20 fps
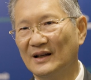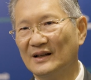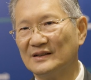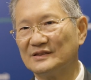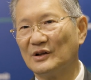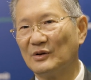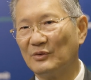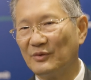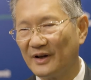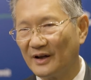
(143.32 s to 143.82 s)

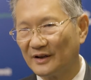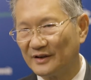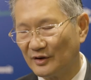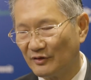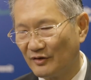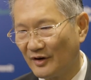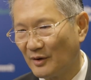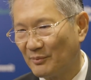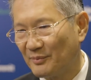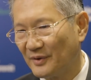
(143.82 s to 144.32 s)
So we are
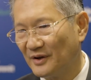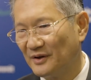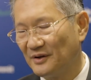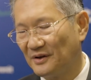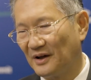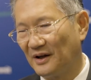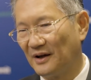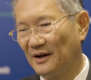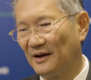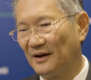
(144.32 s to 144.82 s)
developing
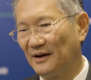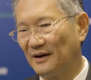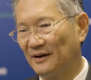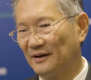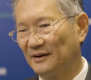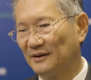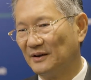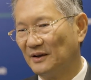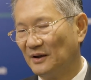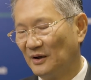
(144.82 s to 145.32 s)

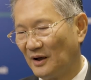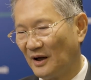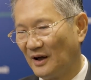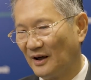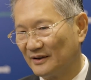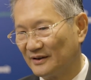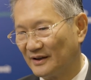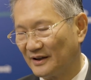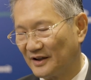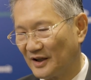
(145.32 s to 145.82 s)

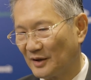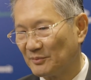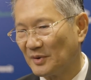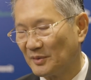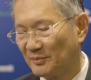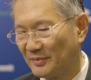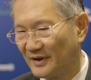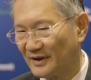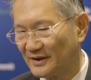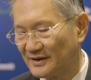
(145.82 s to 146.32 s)
the
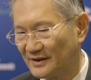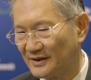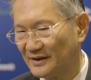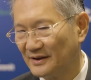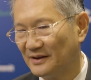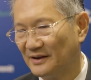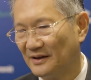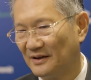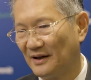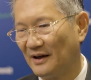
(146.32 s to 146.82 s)
capability